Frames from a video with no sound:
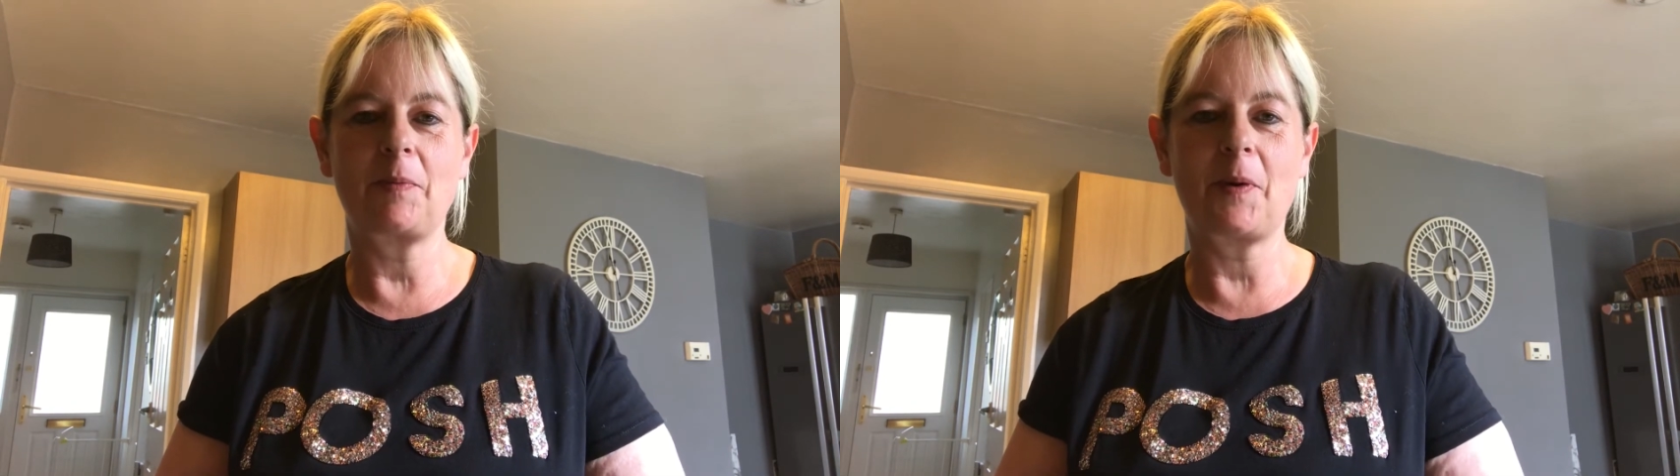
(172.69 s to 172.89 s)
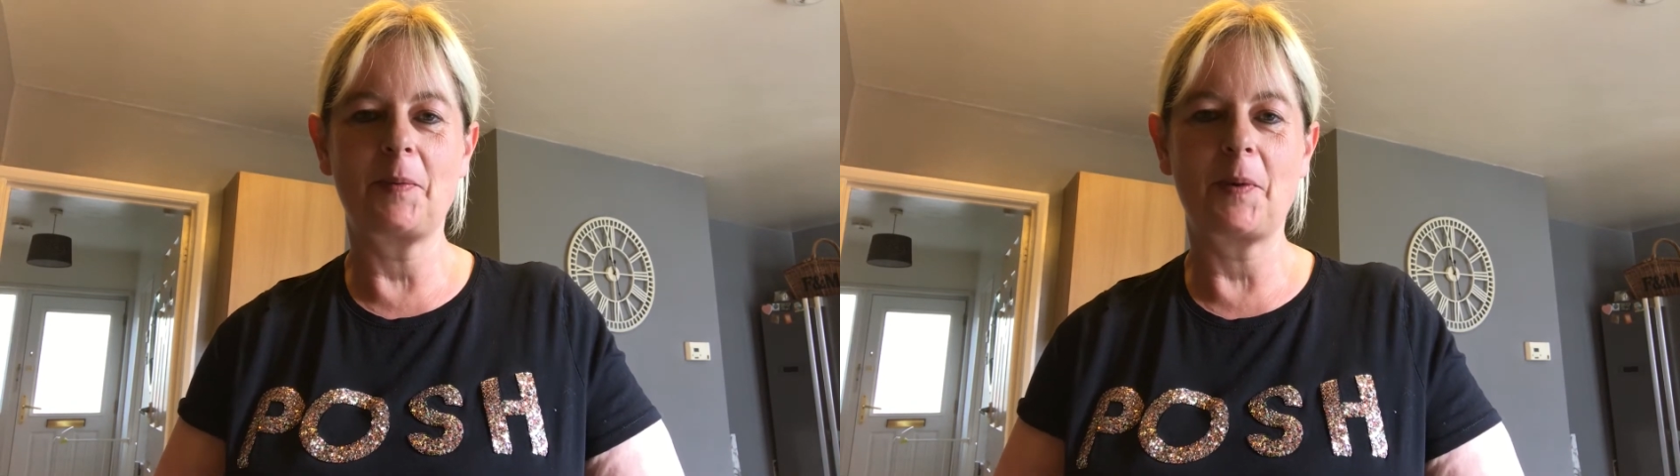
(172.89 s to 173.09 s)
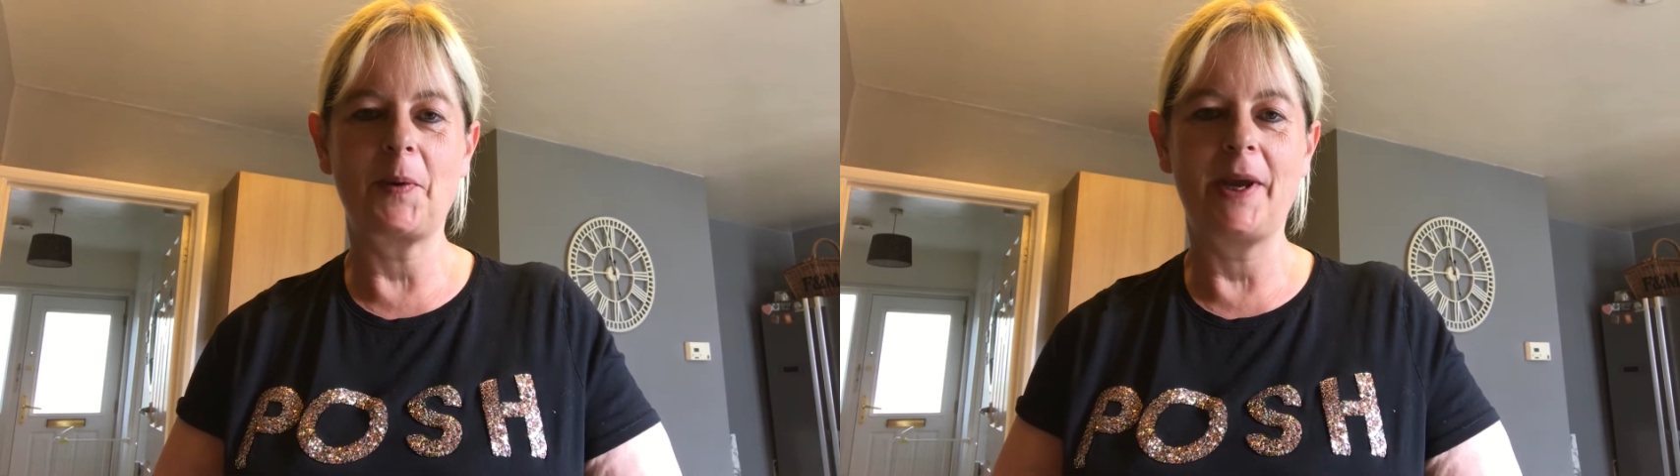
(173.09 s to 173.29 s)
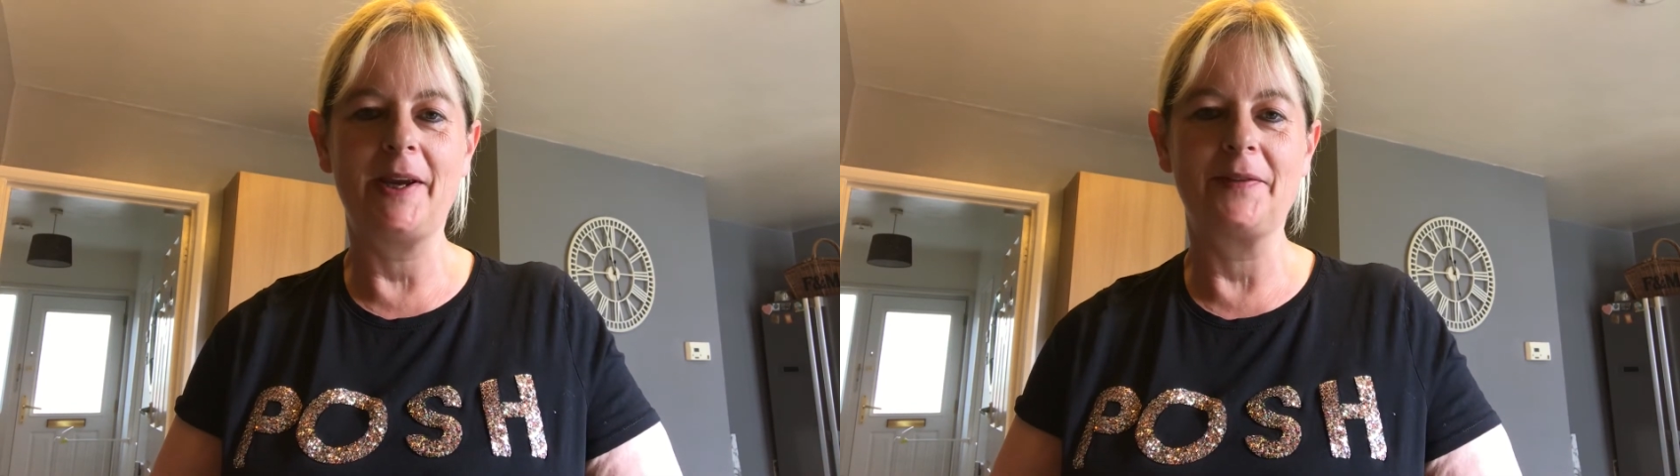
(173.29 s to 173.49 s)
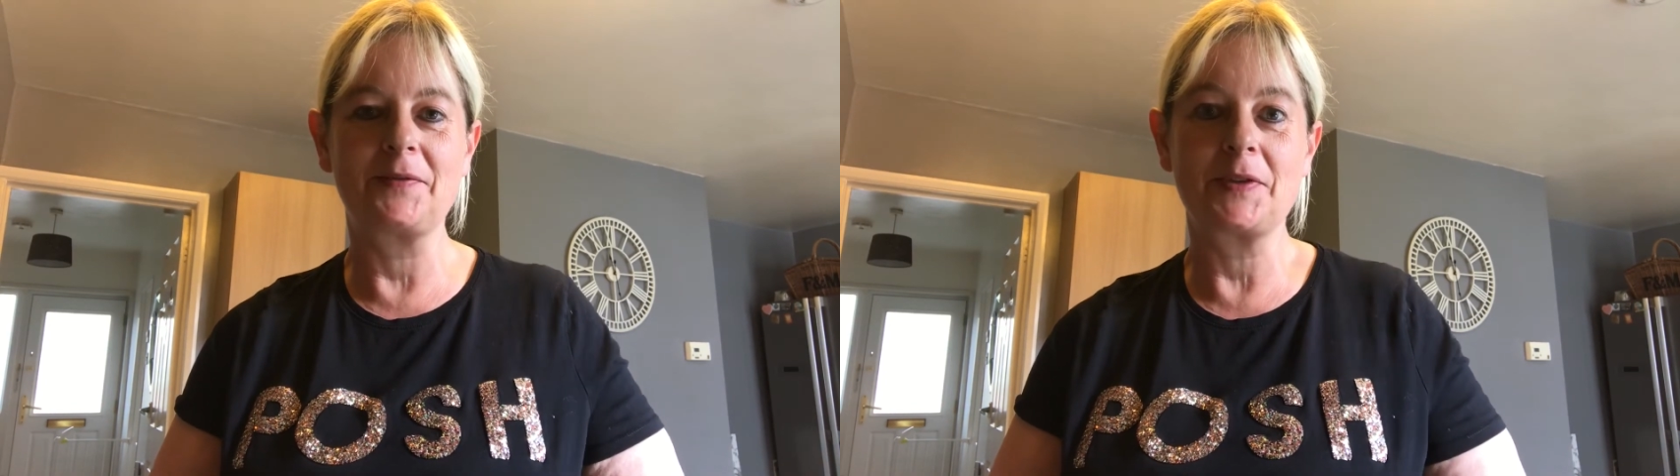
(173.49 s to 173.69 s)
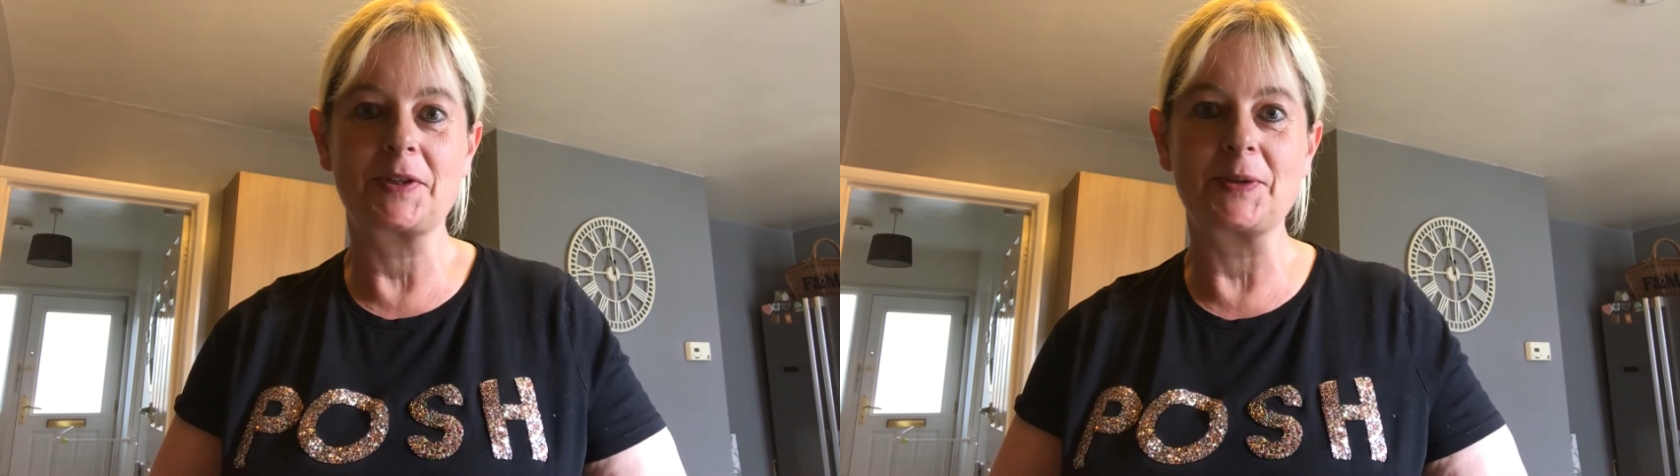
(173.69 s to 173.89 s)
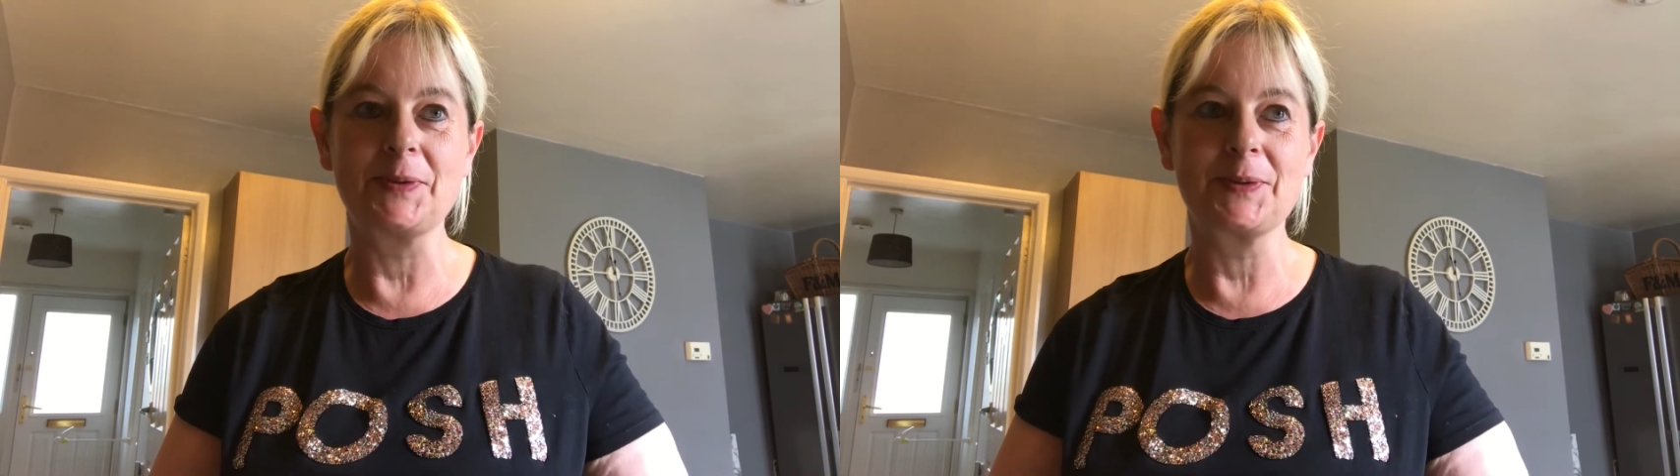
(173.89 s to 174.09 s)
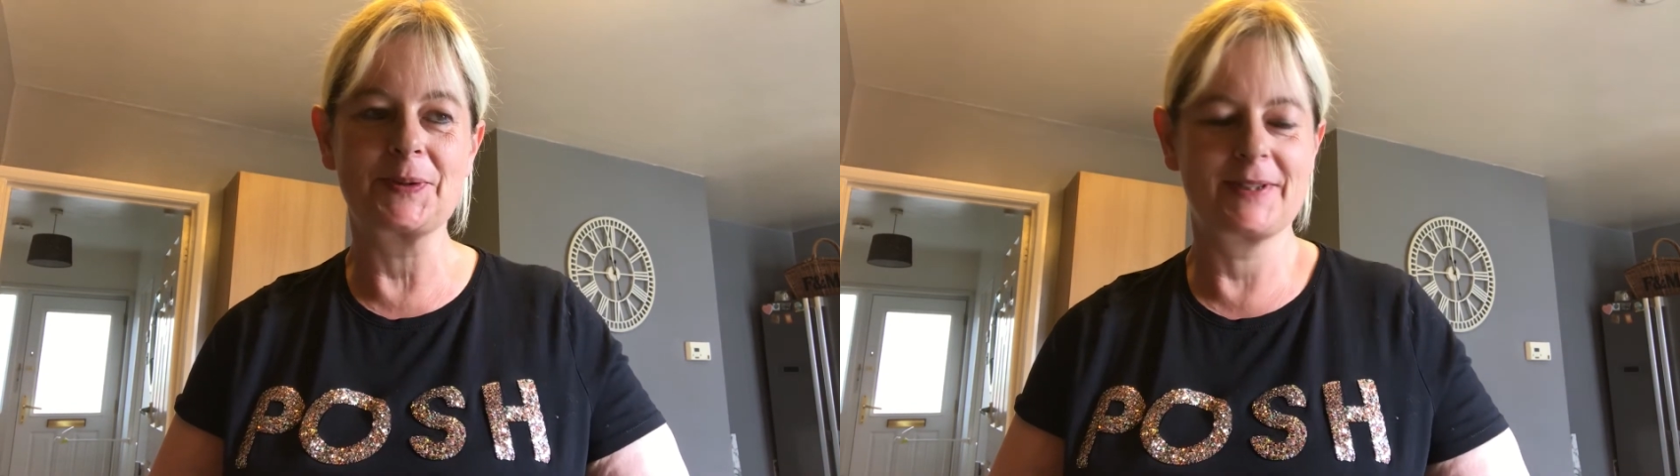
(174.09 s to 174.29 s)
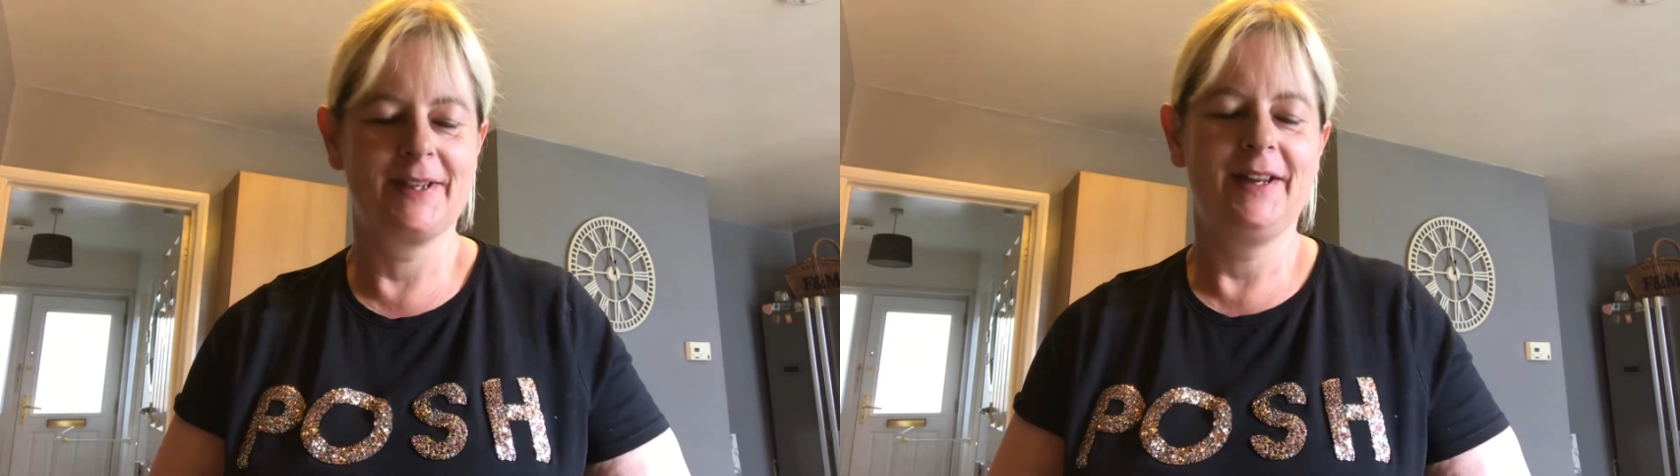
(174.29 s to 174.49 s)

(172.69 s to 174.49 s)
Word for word: about my weigh-in results.